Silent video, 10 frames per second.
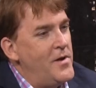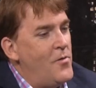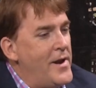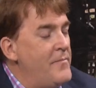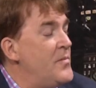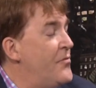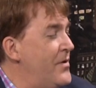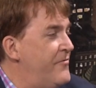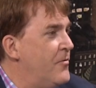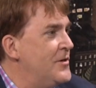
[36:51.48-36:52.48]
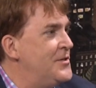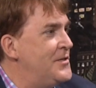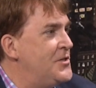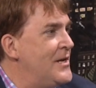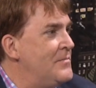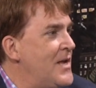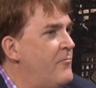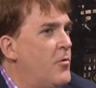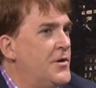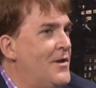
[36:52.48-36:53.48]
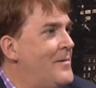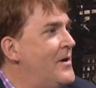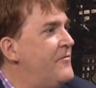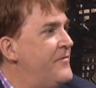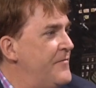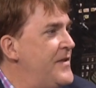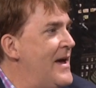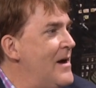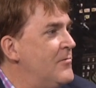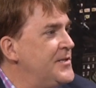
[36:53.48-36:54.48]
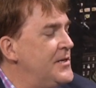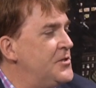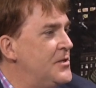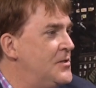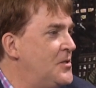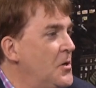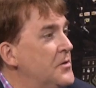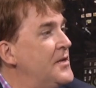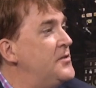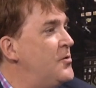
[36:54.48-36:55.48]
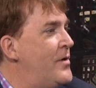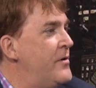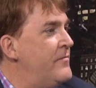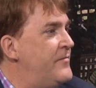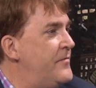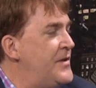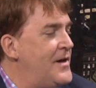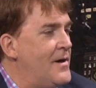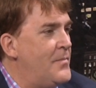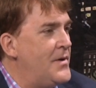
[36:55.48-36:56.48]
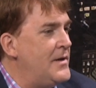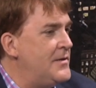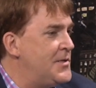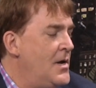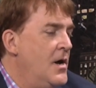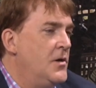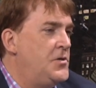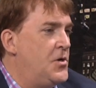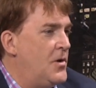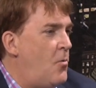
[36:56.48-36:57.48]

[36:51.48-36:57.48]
know what, I've been pretty fortunate, James. I've worked on about 50 acquisitions, looked at 250 companies, took